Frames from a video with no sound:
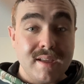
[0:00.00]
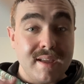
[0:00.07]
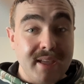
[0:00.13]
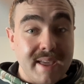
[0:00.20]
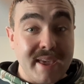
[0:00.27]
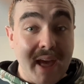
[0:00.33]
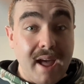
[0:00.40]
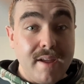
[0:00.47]

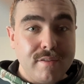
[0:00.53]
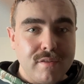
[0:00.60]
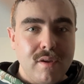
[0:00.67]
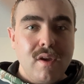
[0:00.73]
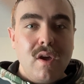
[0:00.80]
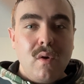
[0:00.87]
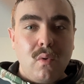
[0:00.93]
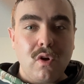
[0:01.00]
Hey guys,
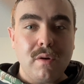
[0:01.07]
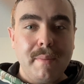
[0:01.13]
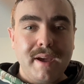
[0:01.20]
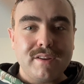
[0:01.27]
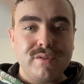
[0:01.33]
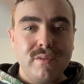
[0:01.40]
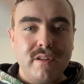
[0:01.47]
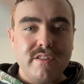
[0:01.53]
welcome
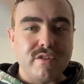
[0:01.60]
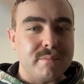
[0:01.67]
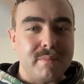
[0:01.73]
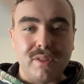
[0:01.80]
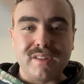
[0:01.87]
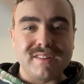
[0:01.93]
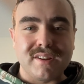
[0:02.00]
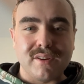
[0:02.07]
back to another
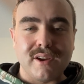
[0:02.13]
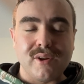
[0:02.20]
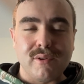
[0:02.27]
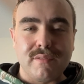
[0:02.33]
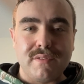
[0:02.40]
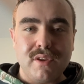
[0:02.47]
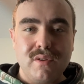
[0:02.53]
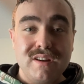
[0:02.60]
military
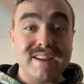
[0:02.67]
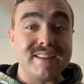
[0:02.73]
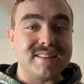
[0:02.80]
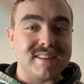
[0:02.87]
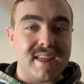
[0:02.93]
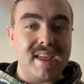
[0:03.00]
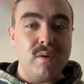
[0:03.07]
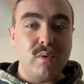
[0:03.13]
review, and
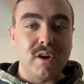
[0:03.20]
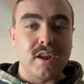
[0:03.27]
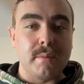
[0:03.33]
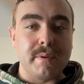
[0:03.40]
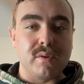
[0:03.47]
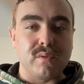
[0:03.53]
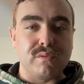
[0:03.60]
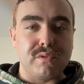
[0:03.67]
today we're going to
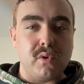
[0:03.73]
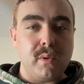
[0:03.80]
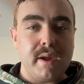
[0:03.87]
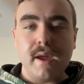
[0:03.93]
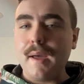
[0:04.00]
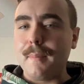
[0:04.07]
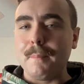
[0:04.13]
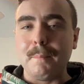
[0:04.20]
be
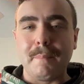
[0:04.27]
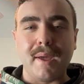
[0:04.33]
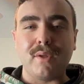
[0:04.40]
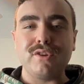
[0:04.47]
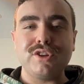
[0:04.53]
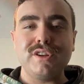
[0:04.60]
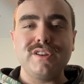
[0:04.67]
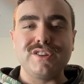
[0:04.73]
reviewing
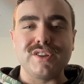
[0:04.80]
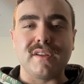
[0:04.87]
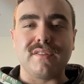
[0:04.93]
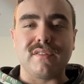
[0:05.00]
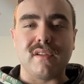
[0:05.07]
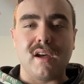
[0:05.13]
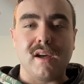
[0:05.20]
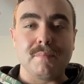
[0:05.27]
Belgian
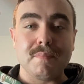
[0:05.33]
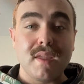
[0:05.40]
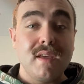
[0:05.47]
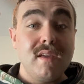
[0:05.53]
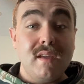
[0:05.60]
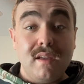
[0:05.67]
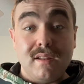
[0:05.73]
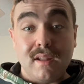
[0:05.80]
Jigsaw.
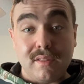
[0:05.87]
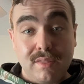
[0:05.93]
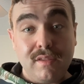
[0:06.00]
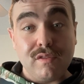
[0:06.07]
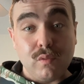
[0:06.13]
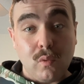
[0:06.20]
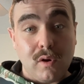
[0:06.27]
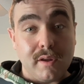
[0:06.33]
Now
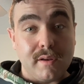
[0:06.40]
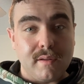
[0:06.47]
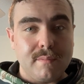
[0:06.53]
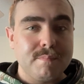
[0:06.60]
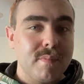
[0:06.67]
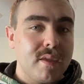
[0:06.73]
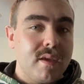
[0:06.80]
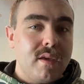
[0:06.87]
this one,
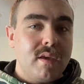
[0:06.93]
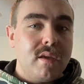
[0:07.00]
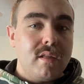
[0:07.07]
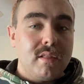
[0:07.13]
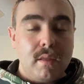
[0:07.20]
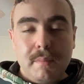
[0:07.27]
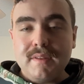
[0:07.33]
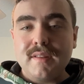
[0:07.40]

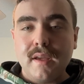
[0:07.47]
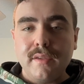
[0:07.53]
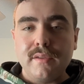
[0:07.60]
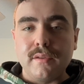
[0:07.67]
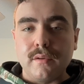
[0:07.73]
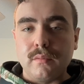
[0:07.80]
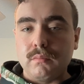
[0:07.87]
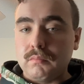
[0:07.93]
let me tell
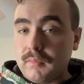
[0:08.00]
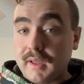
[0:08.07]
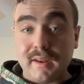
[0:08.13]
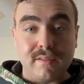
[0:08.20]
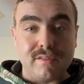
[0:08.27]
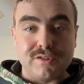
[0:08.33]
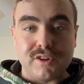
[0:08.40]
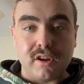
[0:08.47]
you,
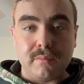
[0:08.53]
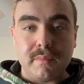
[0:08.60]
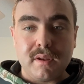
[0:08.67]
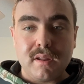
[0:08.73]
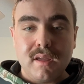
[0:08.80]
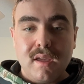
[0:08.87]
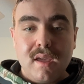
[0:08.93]
ladies and gentlemen,